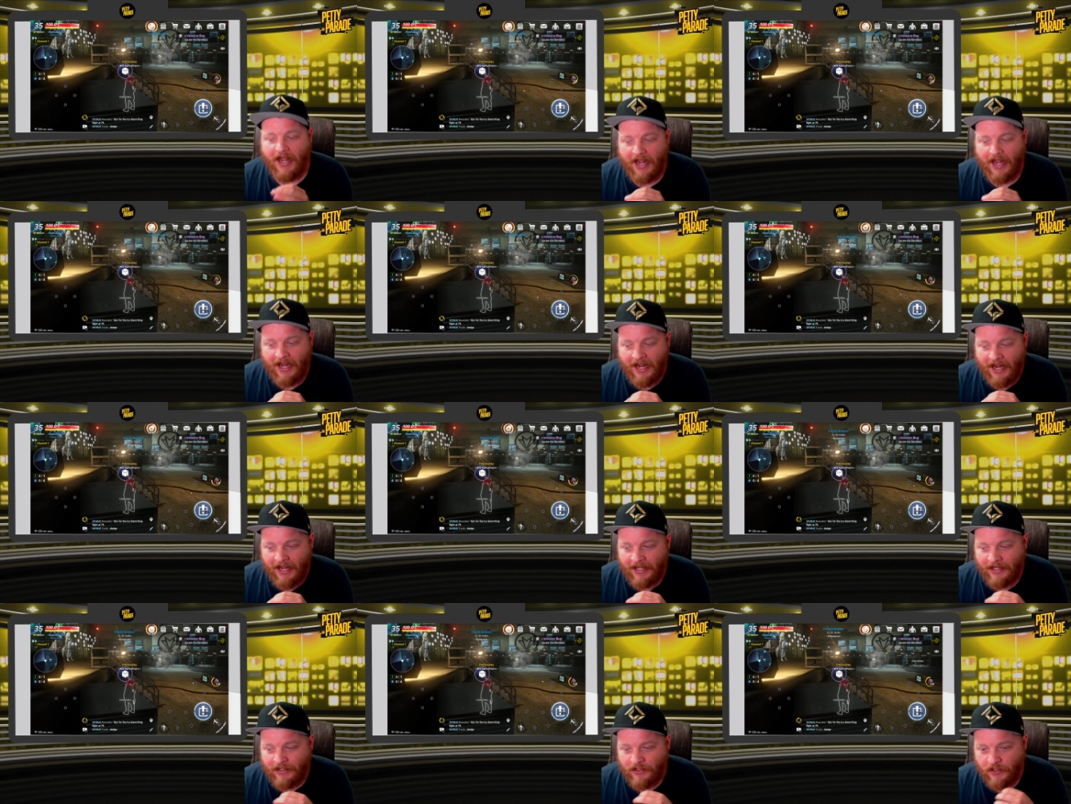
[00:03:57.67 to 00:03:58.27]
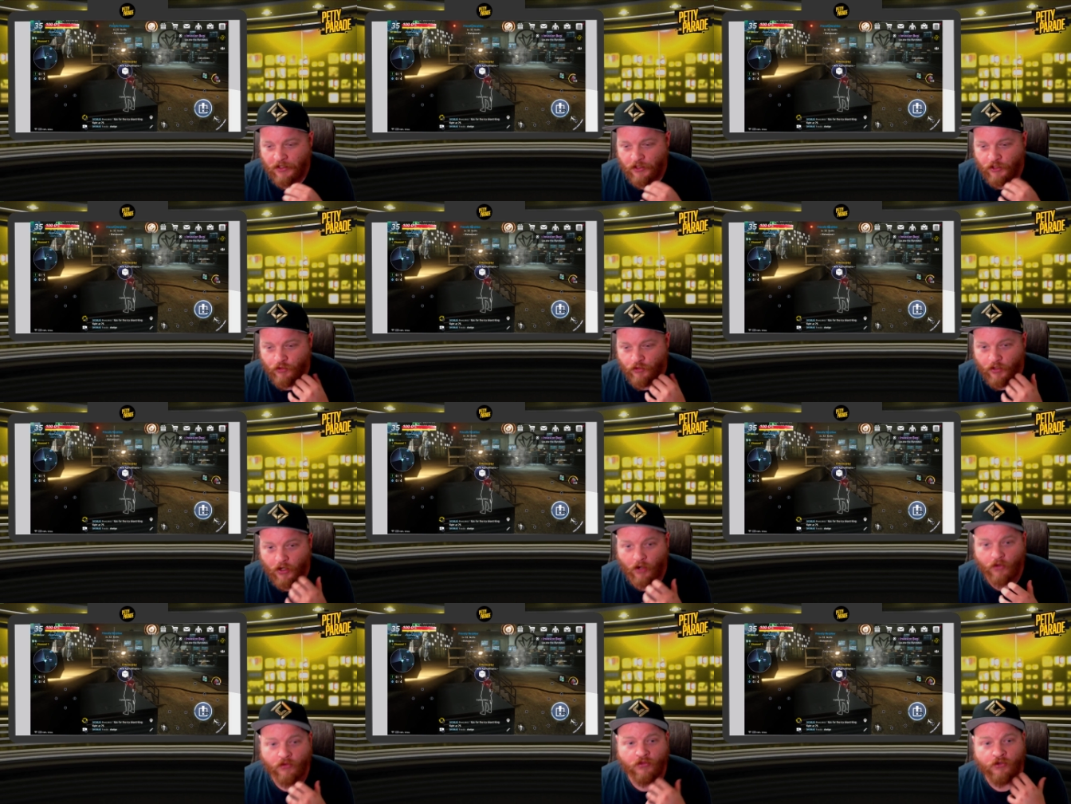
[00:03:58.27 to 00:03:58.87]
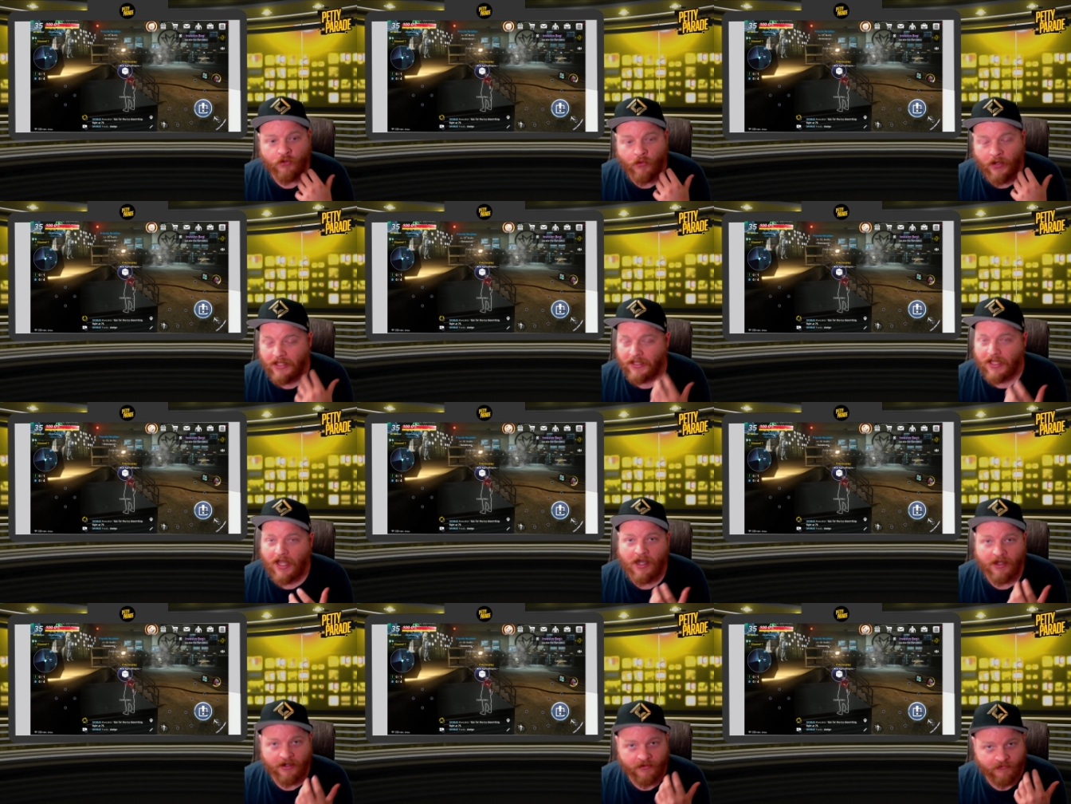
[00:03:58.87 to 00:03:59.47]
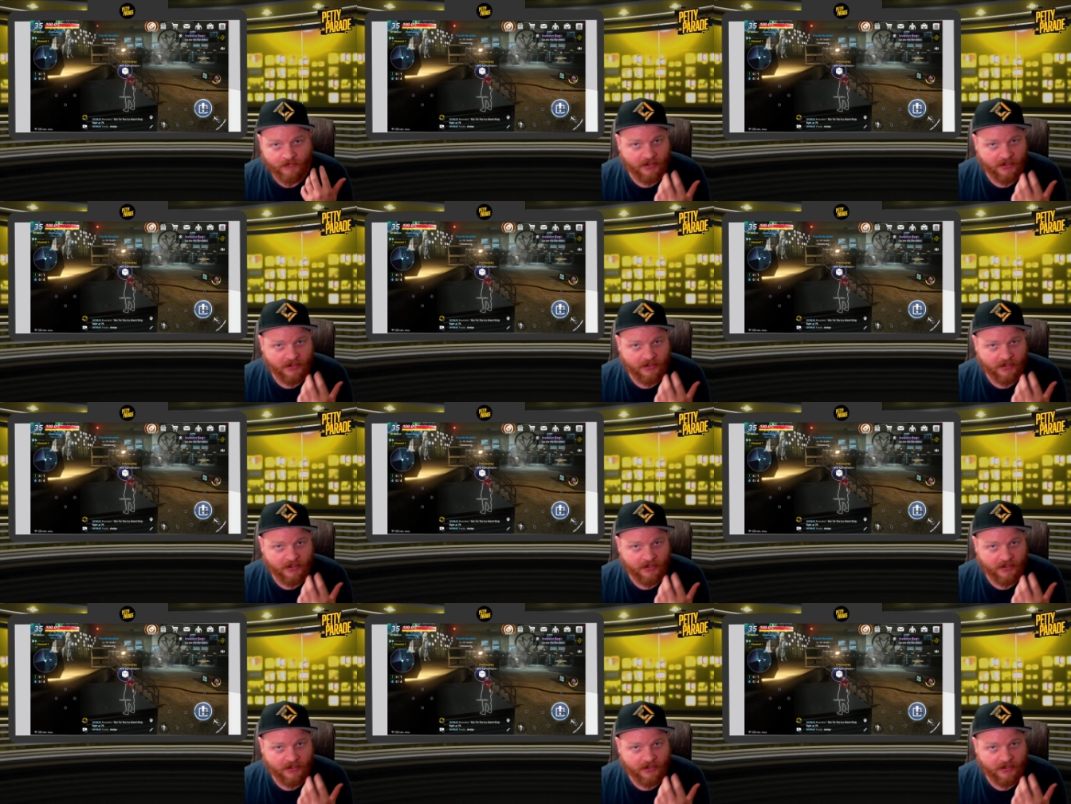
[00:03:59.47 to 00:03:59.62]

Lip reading: And you go through a lot of